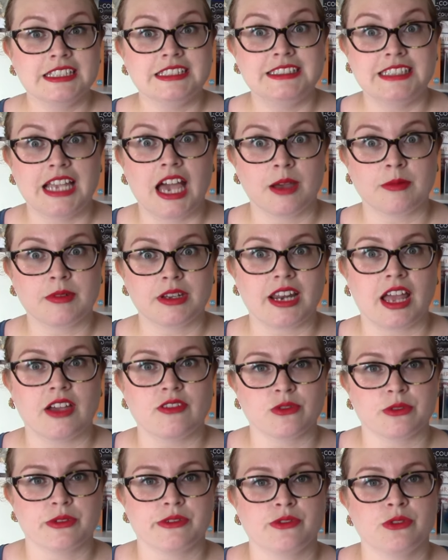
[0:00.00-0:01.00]
yeah, I'm going to
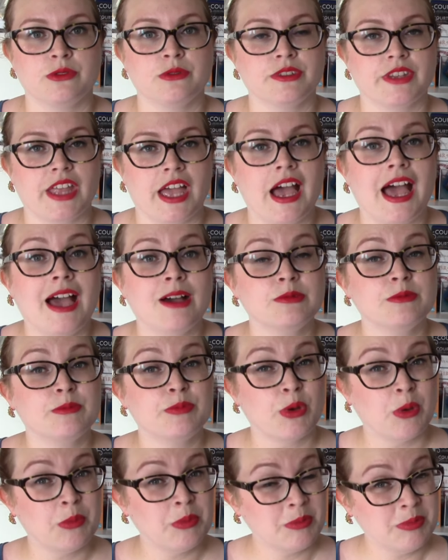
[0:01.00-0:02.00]
have a review on that
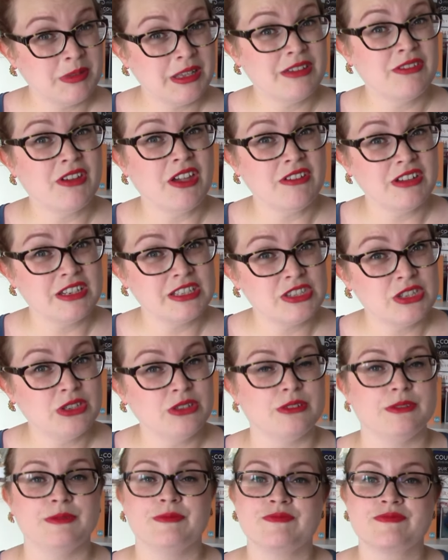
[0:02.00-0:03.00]
out probably very
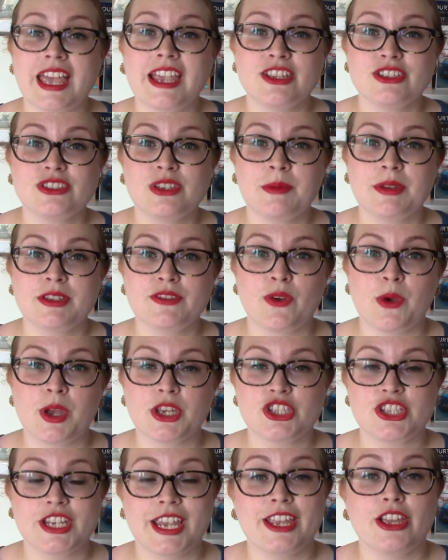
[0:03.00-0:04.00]
soon. Thank you so much for
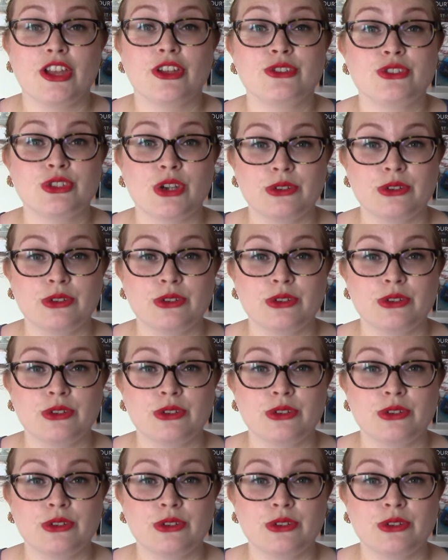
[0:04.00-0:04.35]
watching.